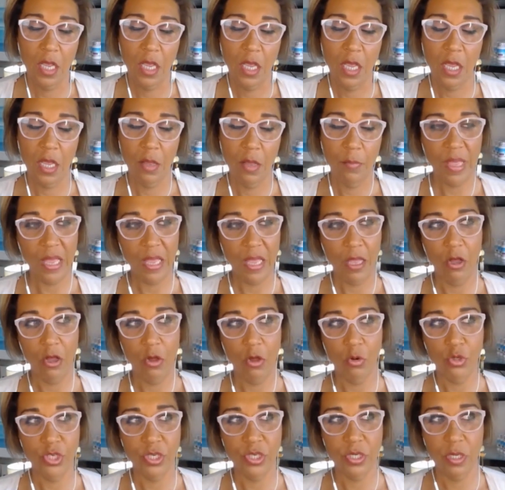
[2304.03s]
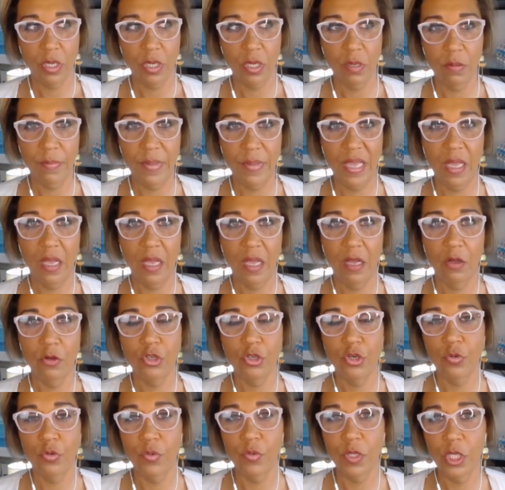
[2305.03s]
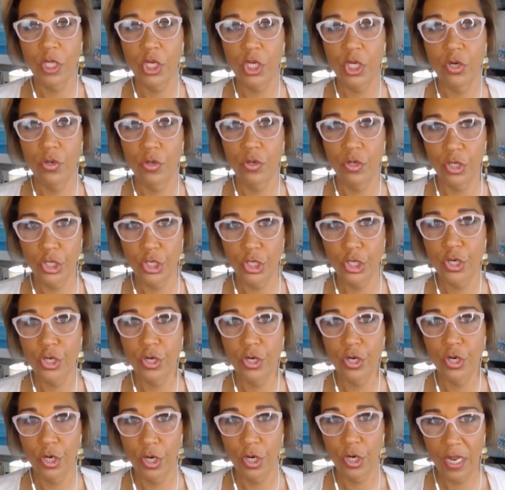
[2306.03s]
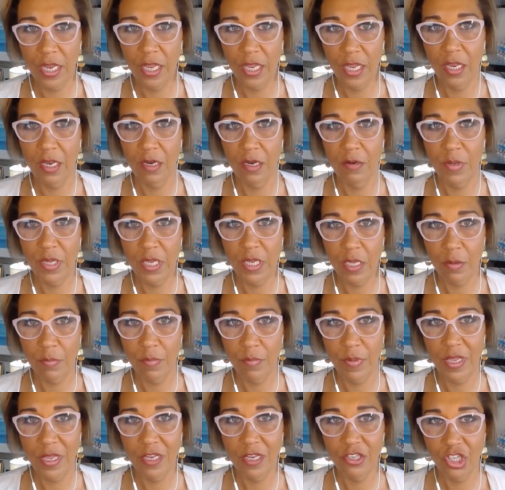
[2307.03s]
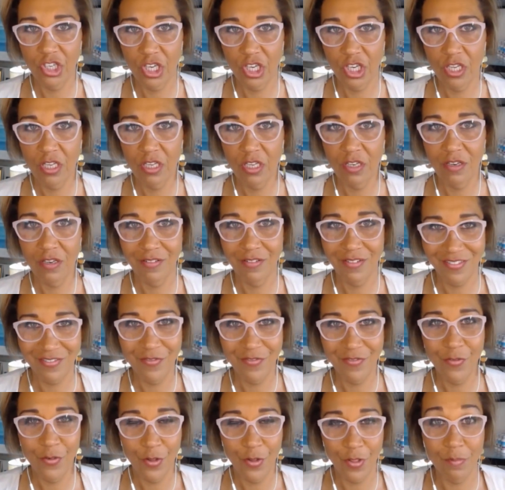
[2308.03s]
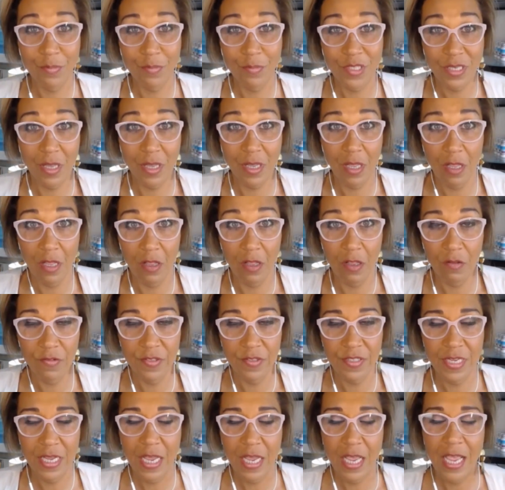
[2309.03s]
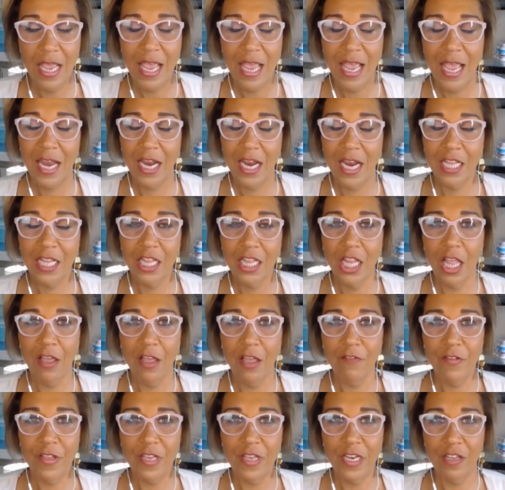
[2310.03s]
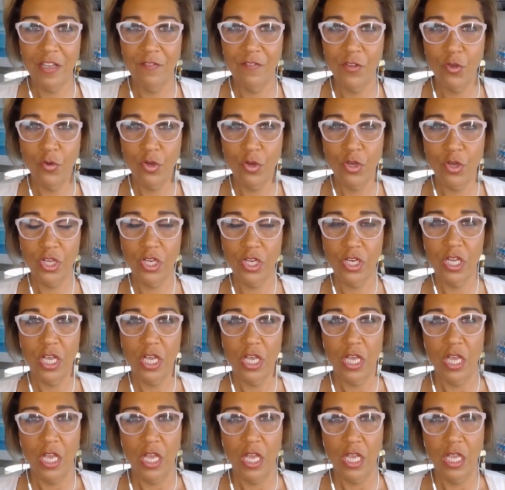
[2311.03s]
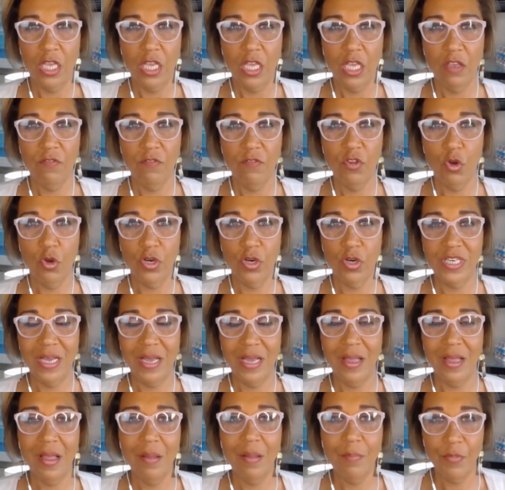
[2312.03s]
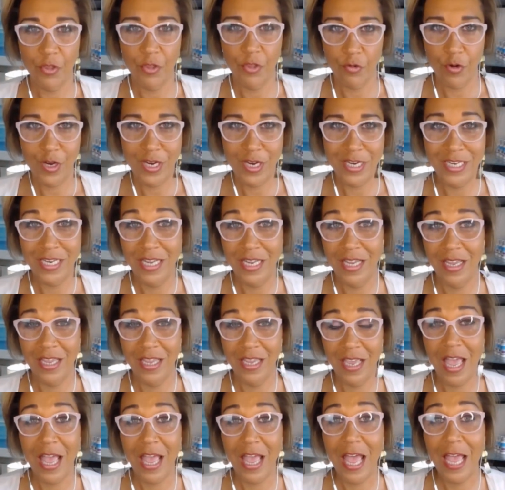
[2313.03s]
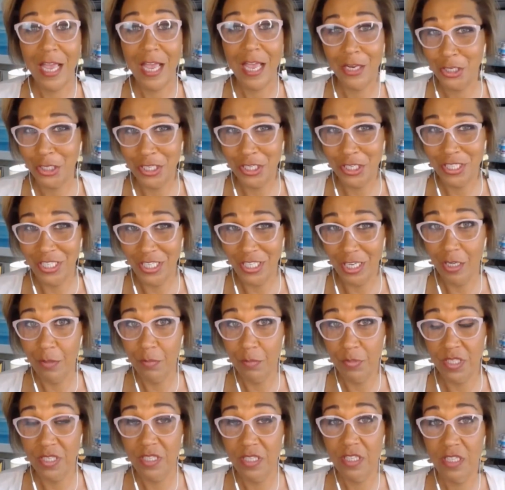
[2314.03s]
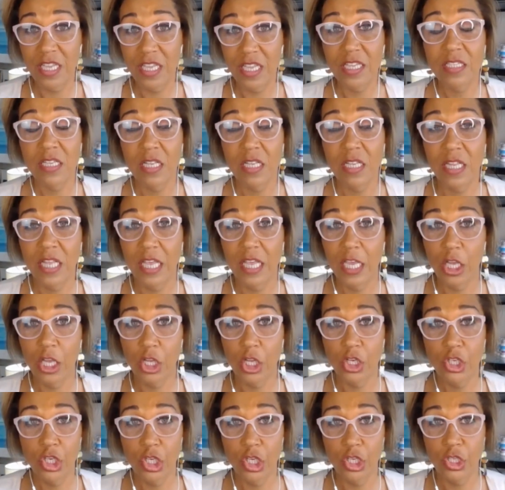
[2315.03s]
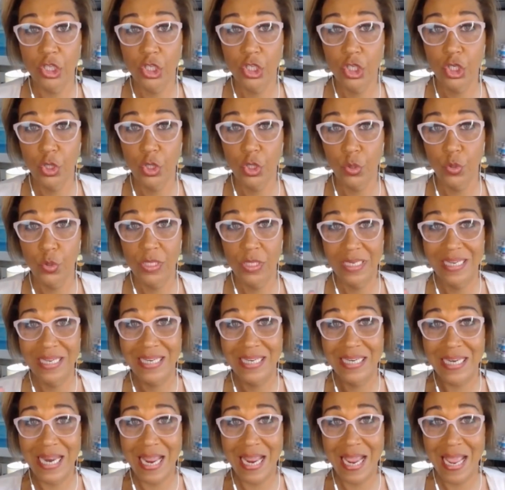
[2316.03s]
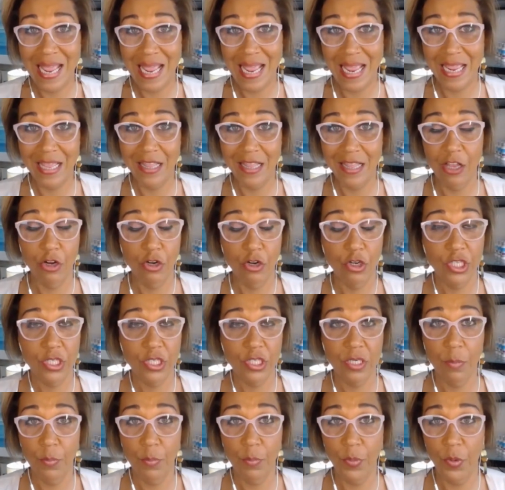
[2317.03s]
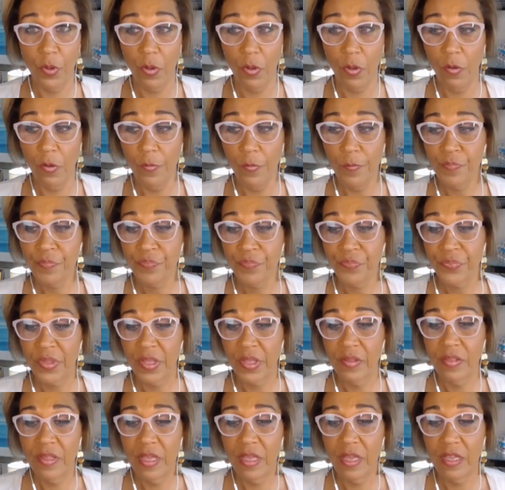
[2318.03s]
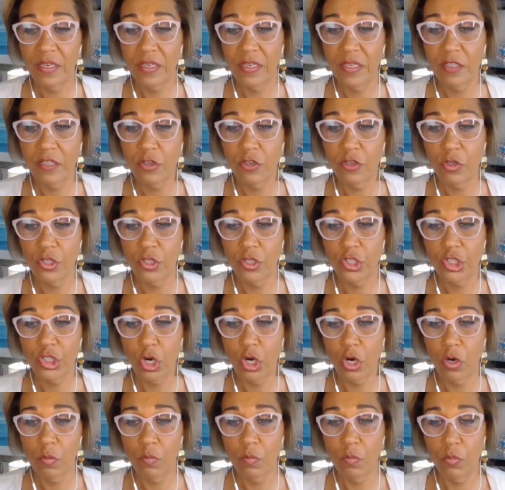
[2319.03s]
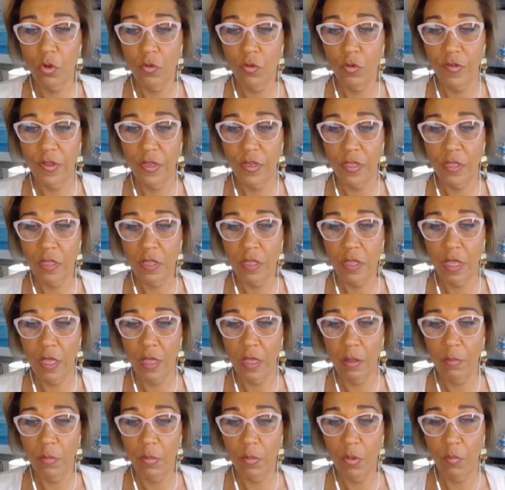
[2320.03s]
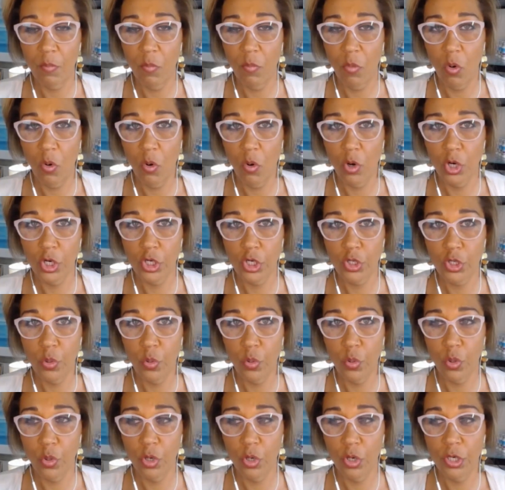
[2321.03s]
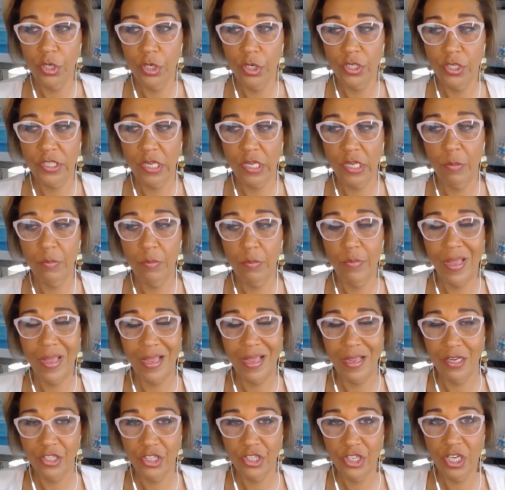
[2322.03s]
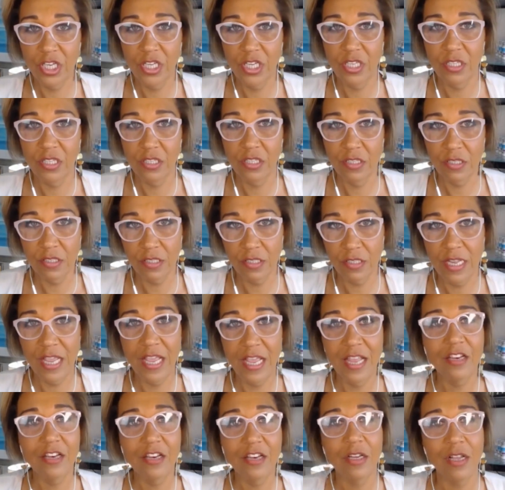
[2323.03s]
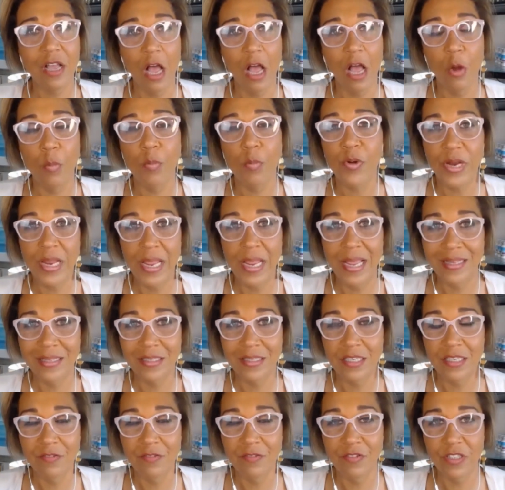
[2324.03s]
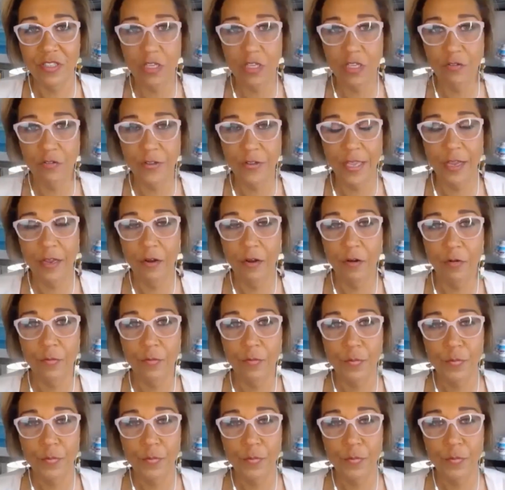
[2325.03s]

about how to really nurture and be compassionate for themselves. And I'd love it if you could give your top 3 take action tips, things that they could just do today that are simple, that could start moving them more towards compassionate and comprehensive self-care.